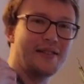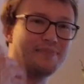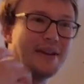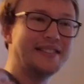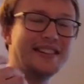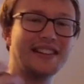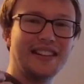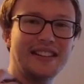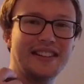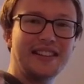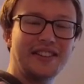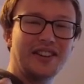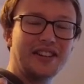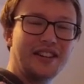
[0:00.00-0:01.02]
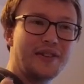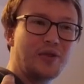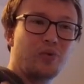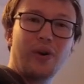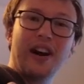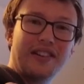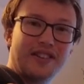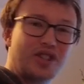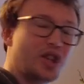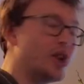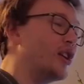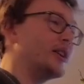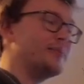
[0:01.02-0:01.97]
basically did not even wear a
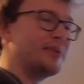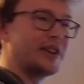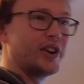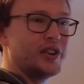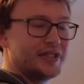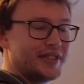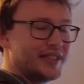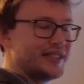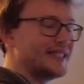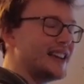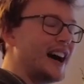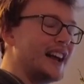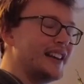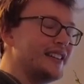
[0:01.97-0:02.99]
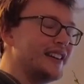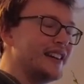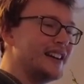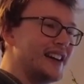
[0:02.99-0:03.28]
shirt because the sun